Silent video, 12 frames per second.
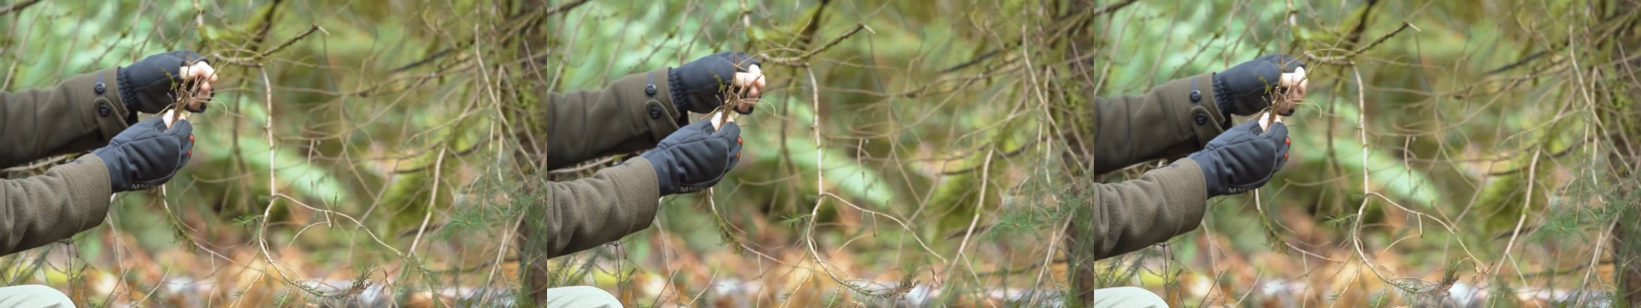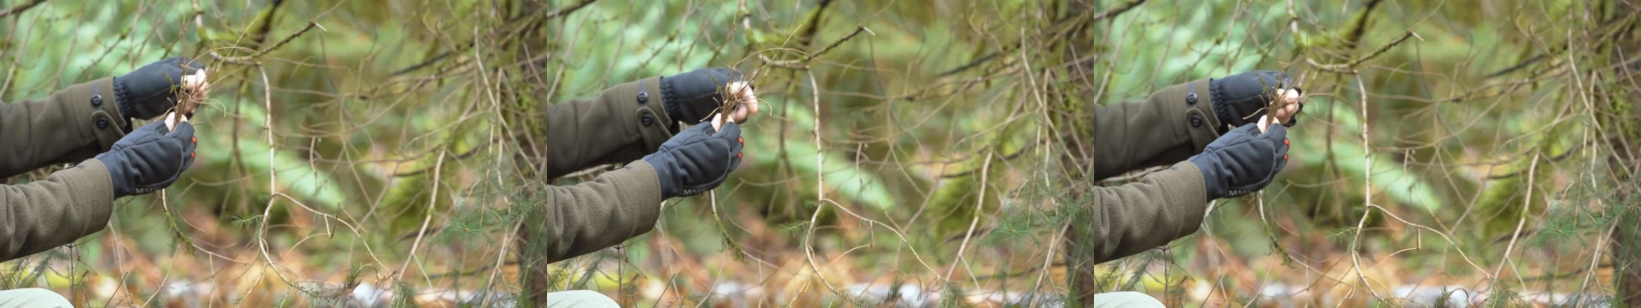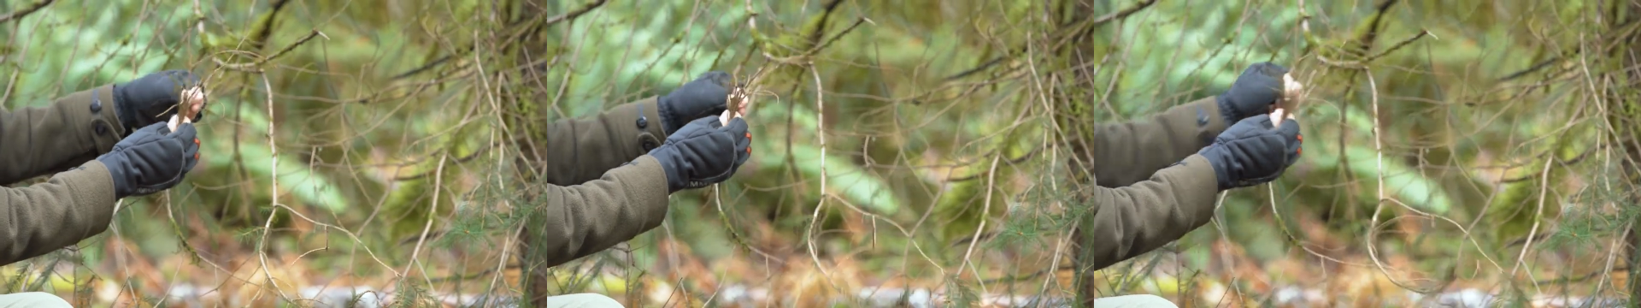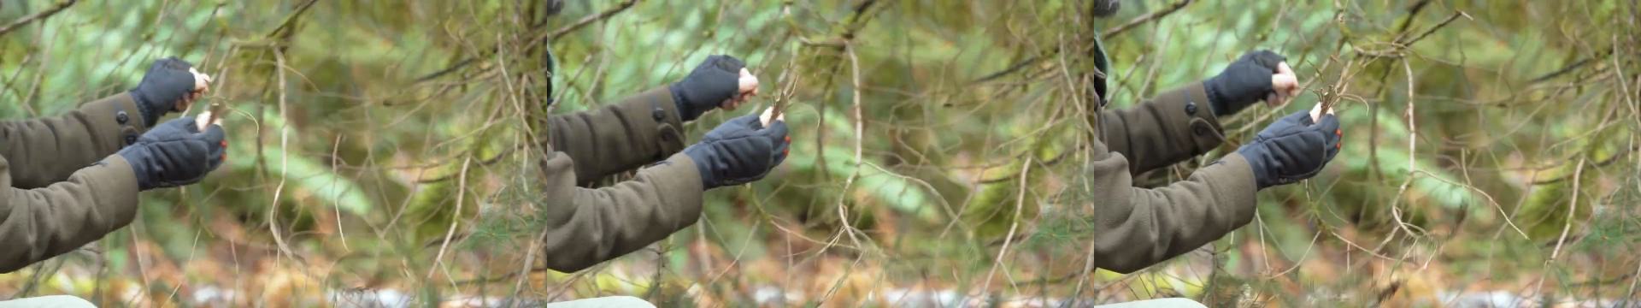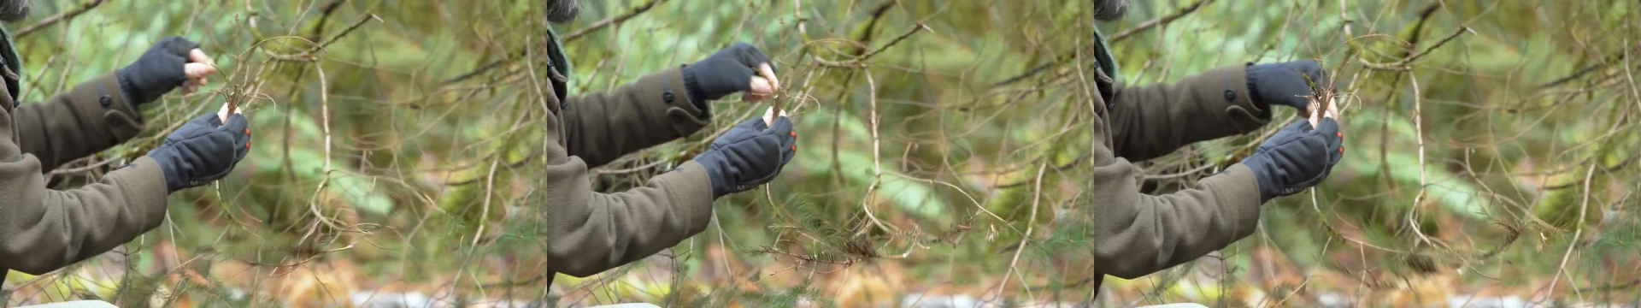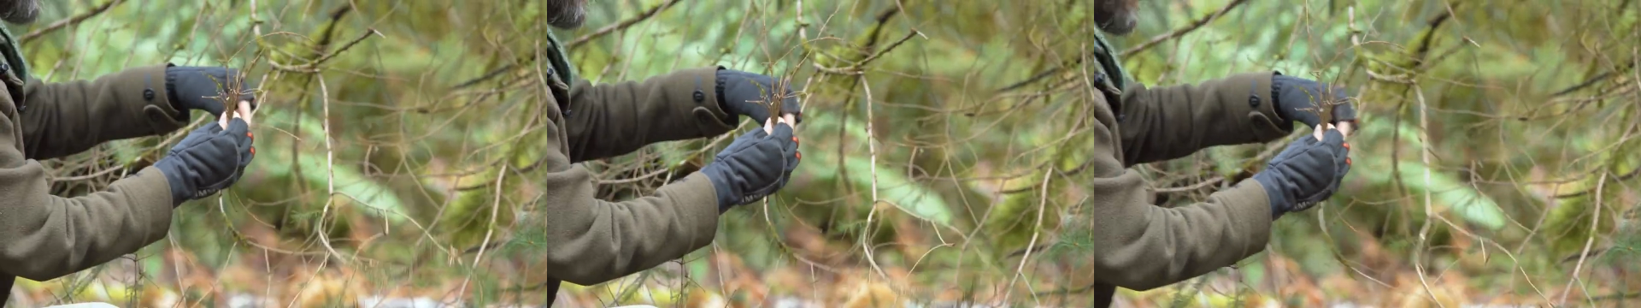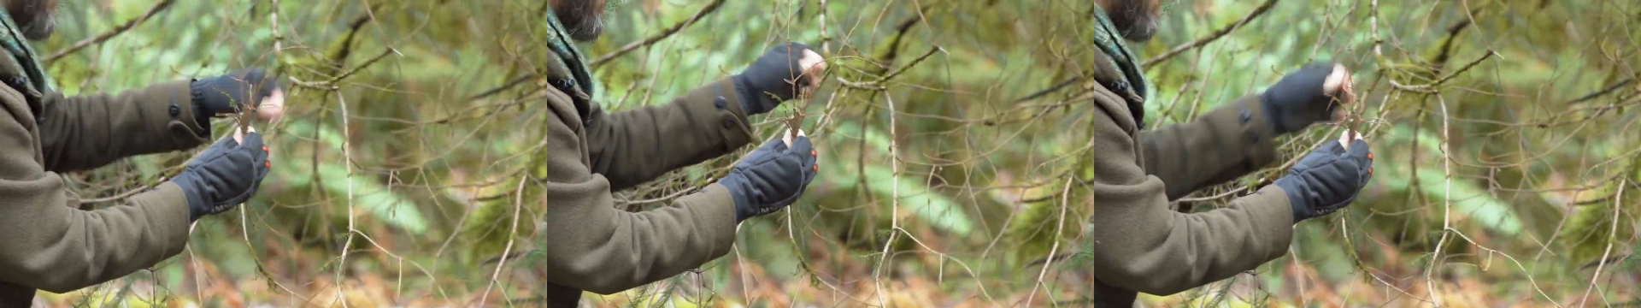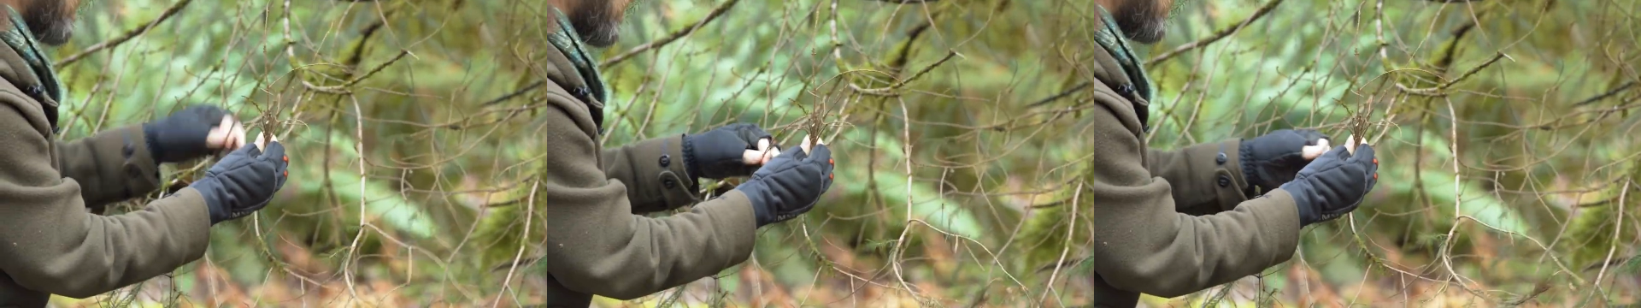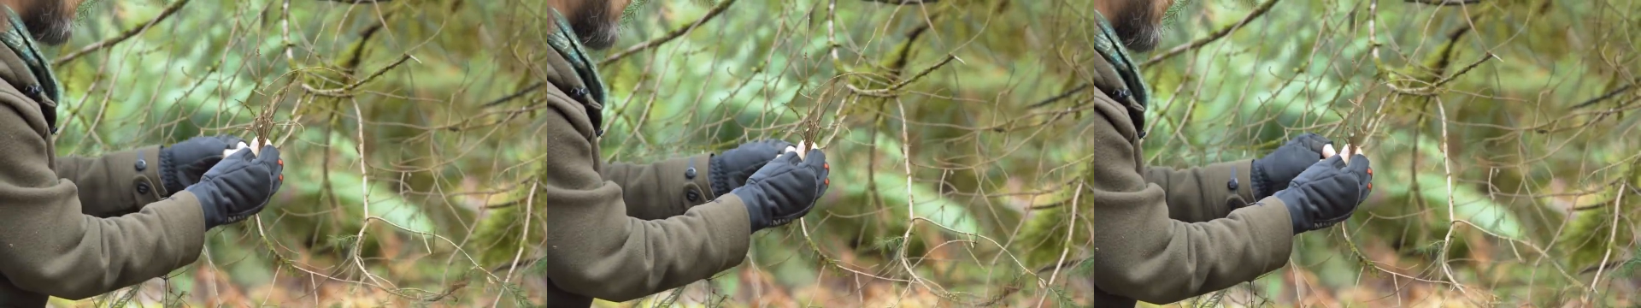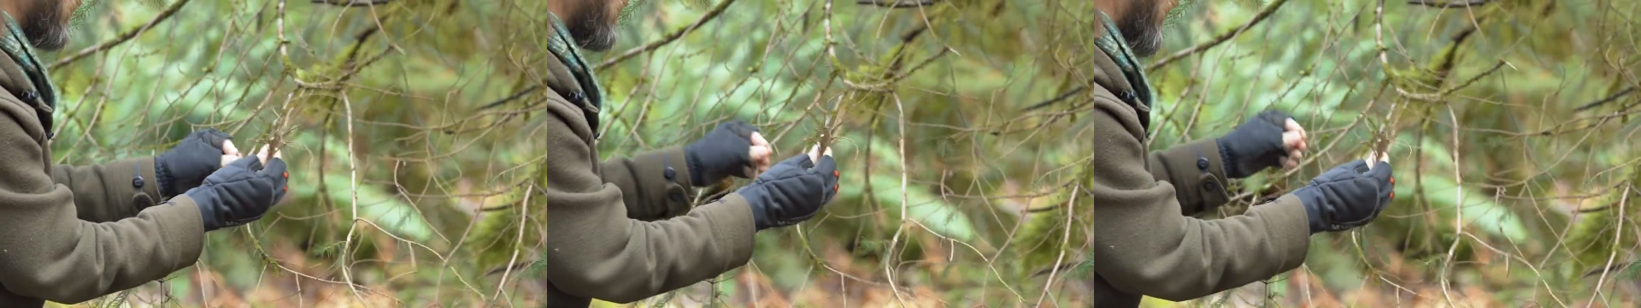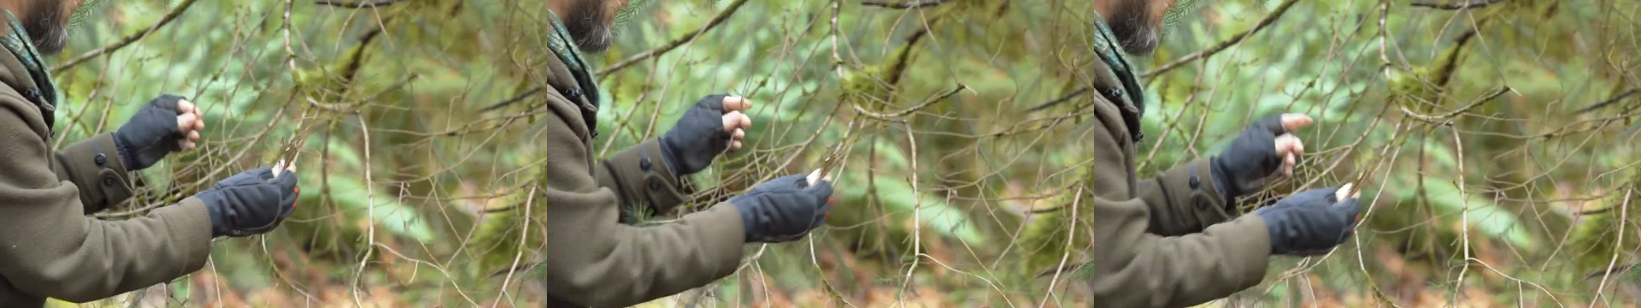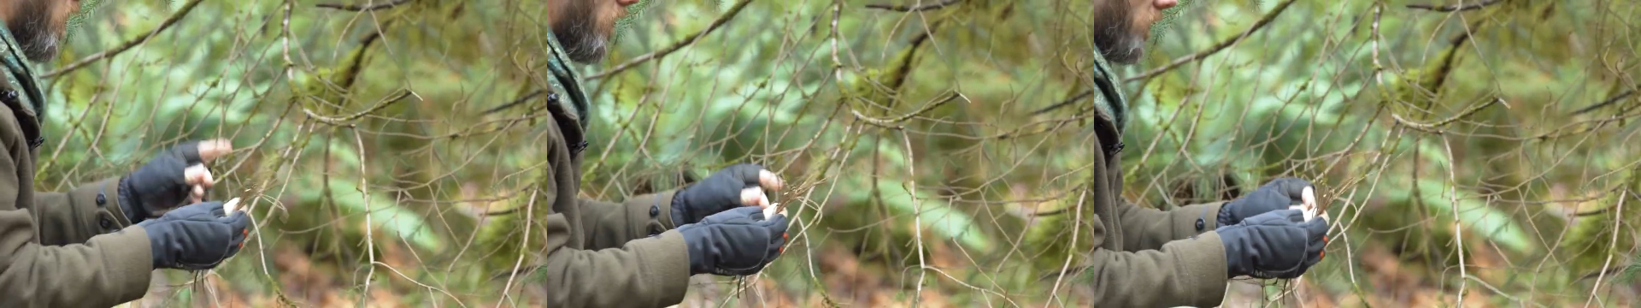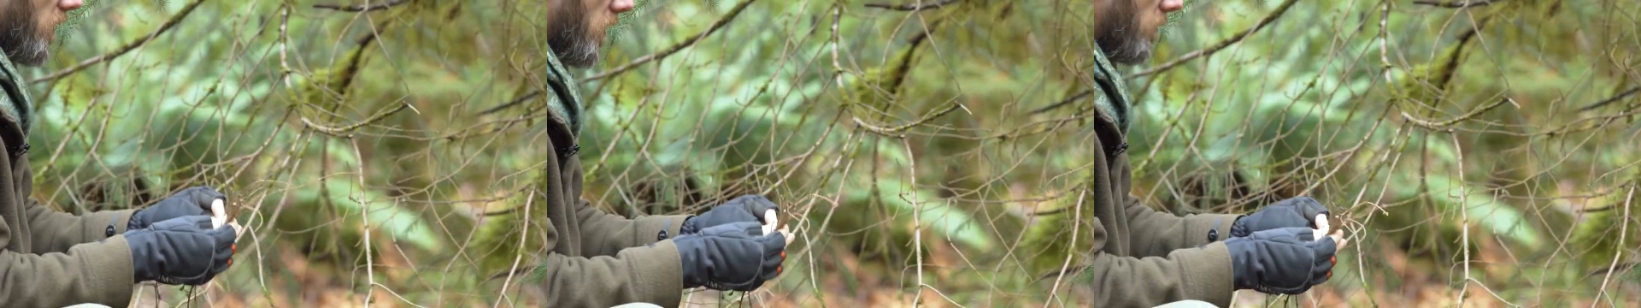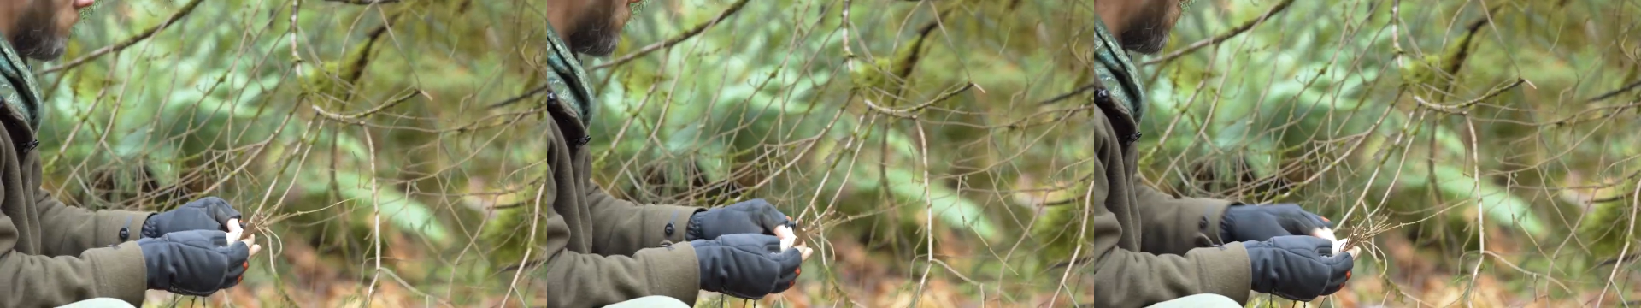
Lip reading: No face is visible, so there are no lips to read.